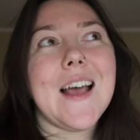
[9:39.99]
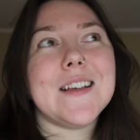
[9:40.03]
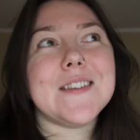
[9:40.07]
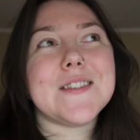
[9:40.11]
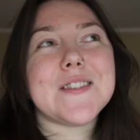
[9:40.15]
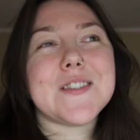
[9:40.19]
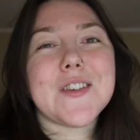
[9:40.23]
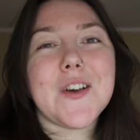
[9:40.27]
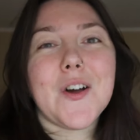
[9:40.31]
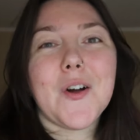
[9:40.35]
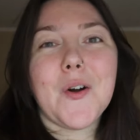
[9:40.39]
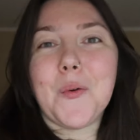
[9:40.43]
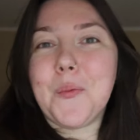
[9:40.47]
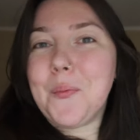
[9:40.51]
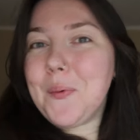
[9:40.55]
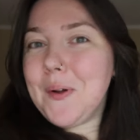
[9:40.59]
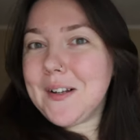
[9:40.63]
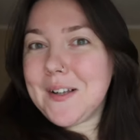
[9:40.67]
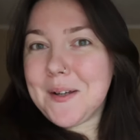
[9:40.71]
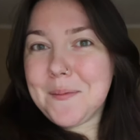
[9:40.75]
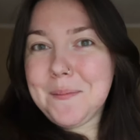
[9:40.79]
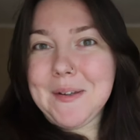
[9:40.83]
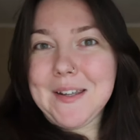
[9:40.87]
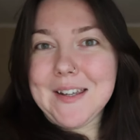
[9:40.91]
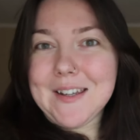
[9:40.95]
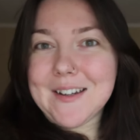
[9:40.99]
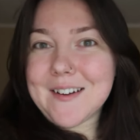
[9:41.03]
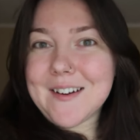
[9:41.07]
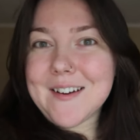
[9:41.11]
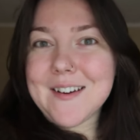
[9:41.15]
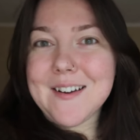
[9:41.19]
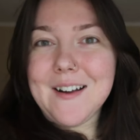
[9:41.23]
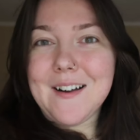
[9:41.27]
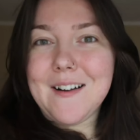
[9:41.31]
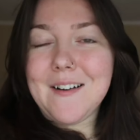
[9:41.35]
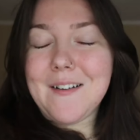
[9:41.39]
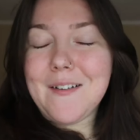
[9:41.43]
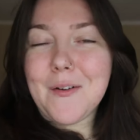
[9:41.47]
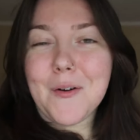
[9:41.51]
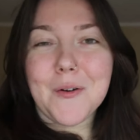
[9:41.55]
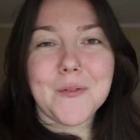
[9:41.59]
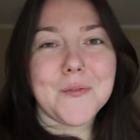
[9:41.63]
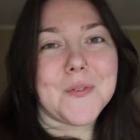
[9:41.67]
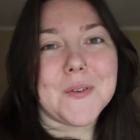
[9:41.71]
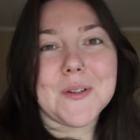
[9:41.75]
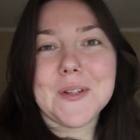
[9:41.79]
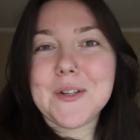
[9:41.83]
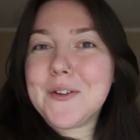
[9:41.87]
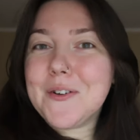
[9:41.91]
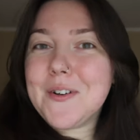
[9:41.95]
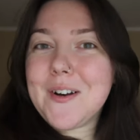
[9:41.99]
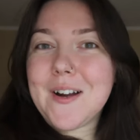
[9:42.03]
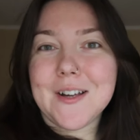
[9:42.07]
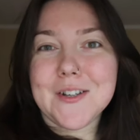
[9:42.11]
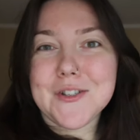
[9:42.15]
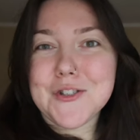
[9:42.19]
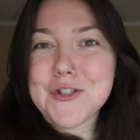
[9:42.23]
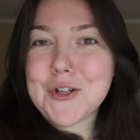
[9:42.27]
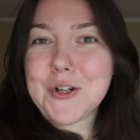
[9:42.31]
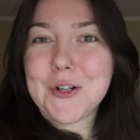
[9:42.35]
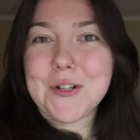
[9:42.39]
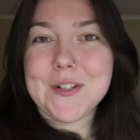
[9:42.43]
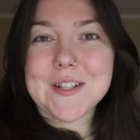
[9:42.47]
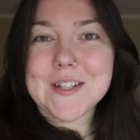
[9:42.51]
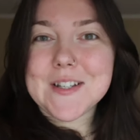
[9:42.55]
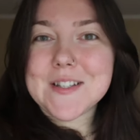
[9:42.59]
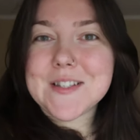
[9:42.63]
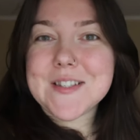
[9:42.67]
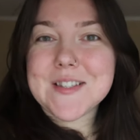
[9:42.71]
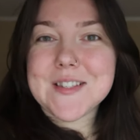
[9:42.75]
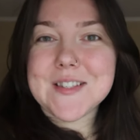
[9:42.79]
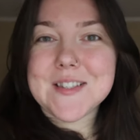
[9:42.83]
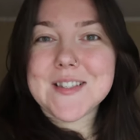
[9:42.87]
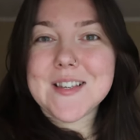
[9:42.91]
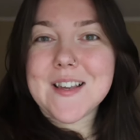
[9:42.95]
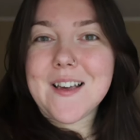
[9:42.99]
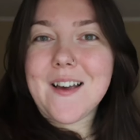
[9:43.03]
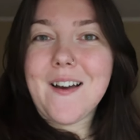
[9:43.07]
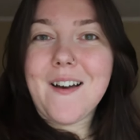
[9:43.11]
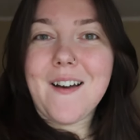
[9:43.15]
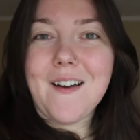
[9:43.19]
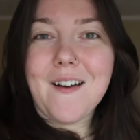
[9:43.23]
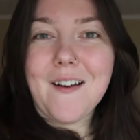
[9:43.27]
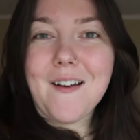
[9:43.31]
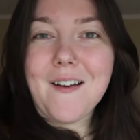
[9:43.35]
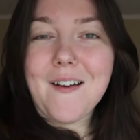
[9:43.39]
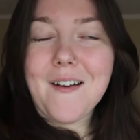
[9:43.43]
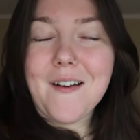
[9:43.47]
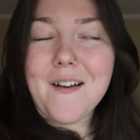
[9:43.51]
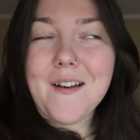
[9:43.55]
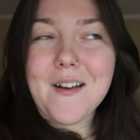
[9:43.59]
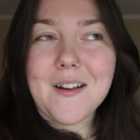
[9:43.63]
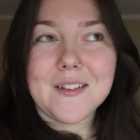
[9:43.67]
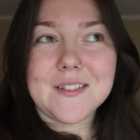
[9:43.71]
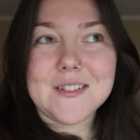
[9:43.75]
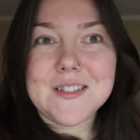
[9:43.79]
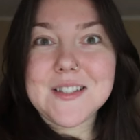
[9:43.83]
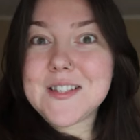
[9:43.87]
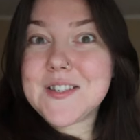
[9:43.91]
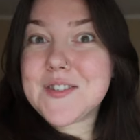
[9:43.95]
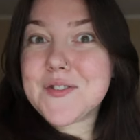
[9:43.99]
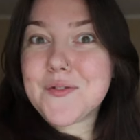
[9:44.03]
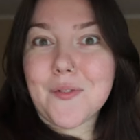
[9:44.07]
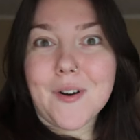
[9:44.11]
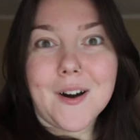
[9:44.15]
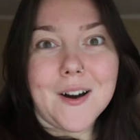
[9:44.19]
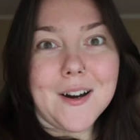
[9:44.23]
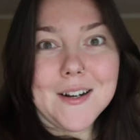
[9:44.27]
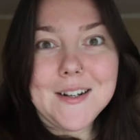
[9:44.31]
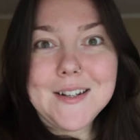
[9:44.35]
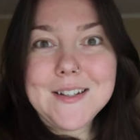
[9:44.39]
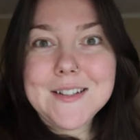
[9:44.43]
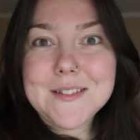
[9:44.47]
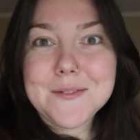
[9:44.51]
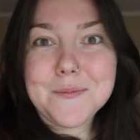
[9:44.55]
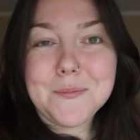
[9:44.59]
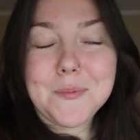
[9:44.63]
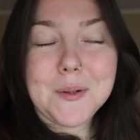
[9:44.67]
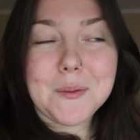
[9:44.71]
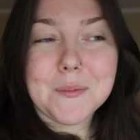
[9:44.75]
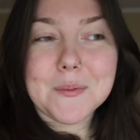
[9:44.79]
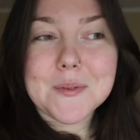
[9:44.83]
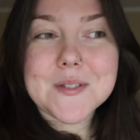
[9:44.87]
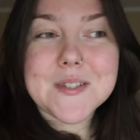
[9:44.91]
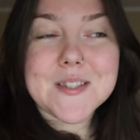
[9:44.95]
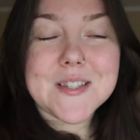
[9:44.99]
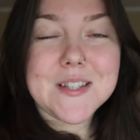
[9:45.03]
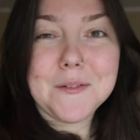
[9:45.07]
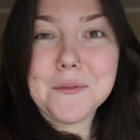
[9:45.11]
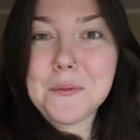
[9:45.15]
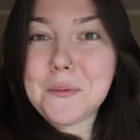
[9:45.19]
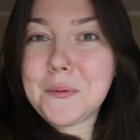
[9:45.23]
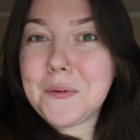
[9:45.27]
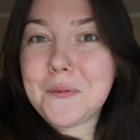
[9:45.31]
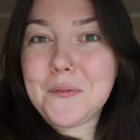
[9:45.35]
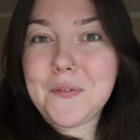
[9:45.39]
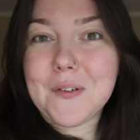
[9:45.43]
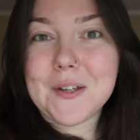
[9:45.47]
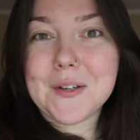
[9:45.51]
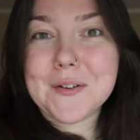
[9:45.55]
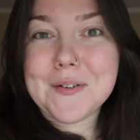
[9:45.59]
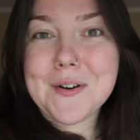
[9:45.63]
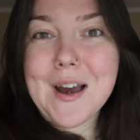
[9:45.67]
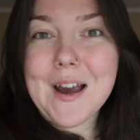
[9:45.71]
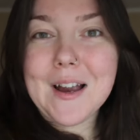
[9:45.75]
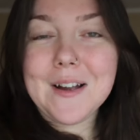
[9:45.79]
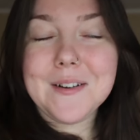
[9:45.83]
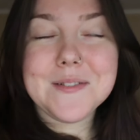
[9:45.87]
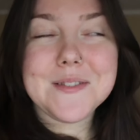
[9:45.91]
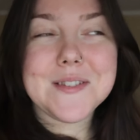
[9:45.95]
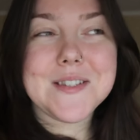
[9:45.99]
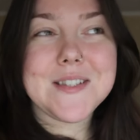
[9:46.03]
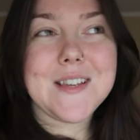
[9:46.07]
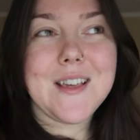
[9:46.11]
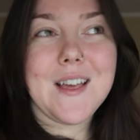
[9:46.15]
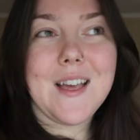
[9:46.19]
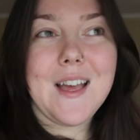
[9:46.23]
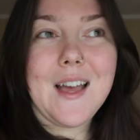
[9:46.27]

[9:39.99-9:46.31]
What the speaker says: So welcome here. Hopefully you're gonna enjoy this this ride. We will see, we will figure out.